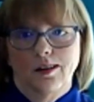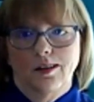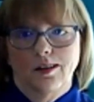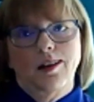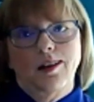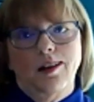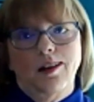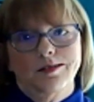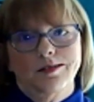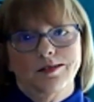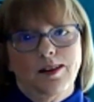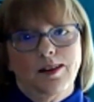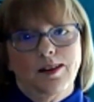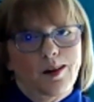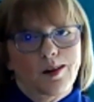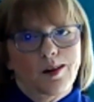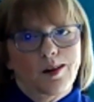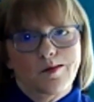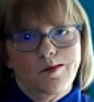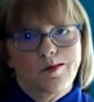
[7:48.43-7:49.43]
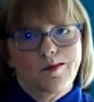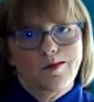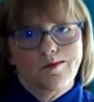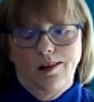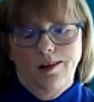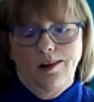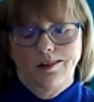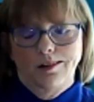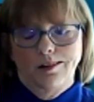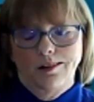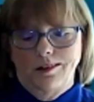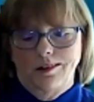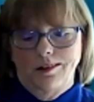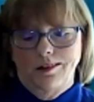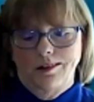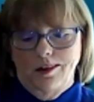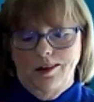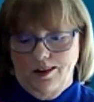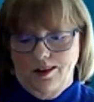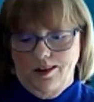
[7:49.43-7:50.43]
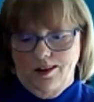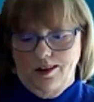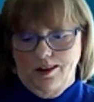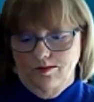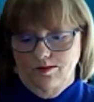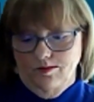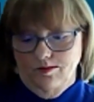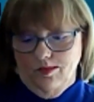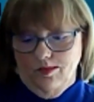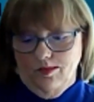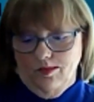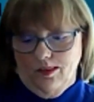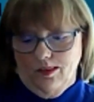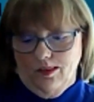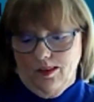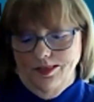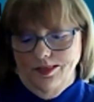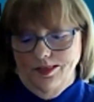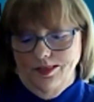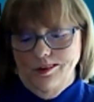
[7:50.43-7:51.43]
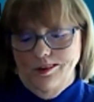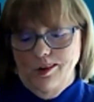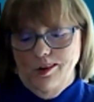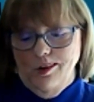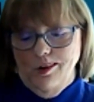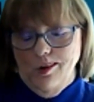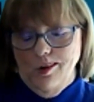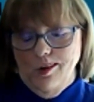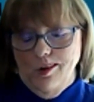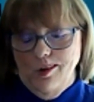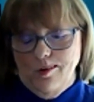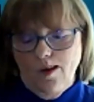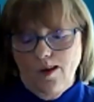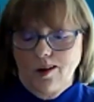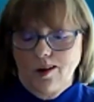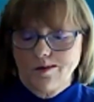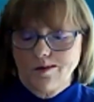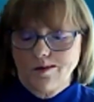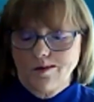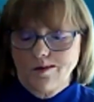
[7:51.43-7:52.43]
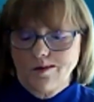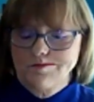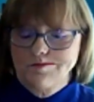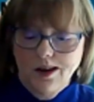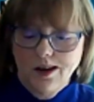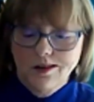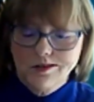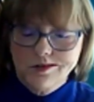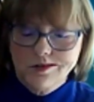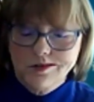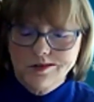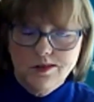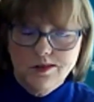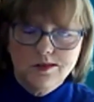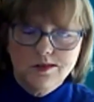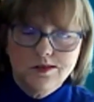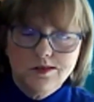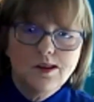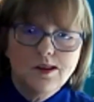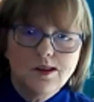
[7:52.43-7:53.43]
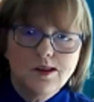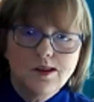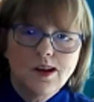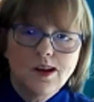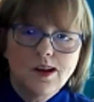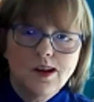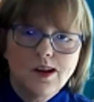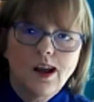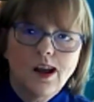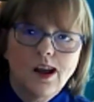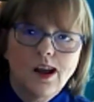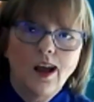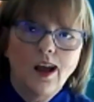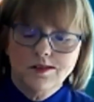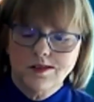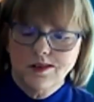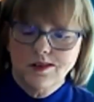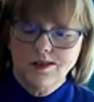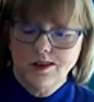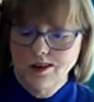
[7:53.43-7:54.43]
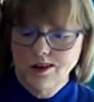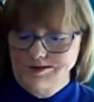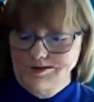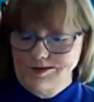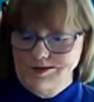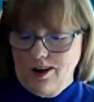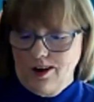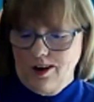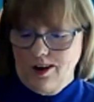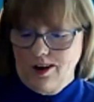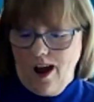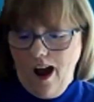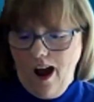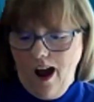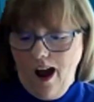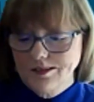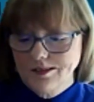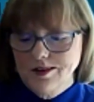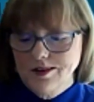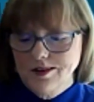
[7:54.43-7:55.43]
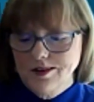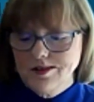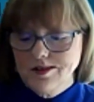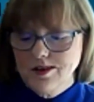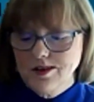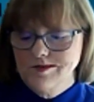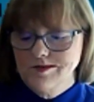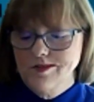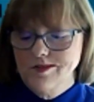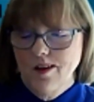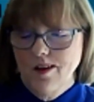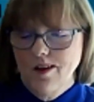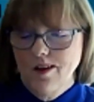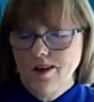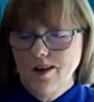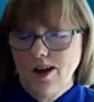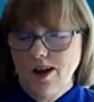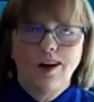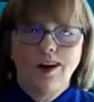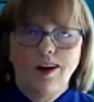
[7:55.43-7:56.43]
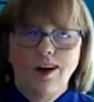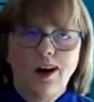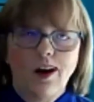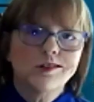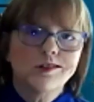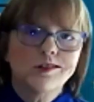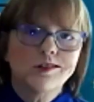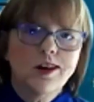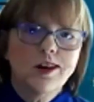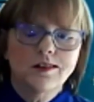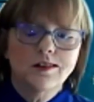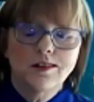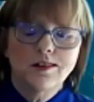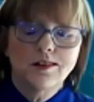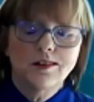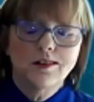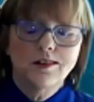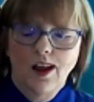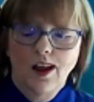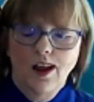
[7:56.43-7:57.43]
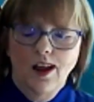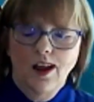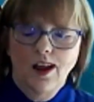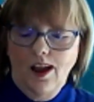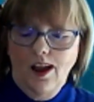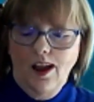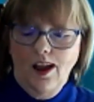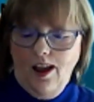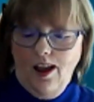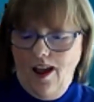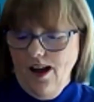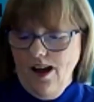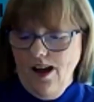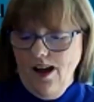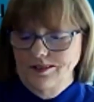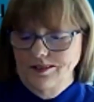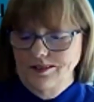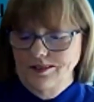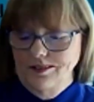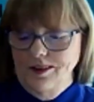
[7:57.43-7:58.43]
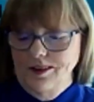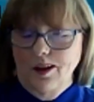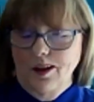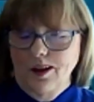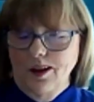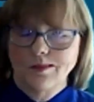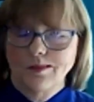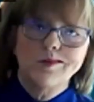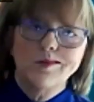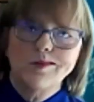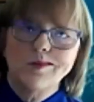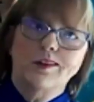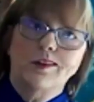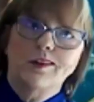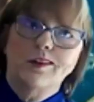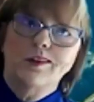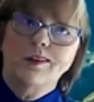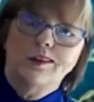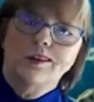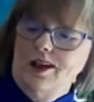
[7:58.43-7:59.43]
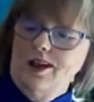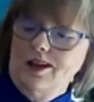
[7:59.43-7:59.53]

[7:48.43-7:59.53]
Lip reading: things like brain injury. You can work puzzles, and this is good for cognitive function, and it helps you with your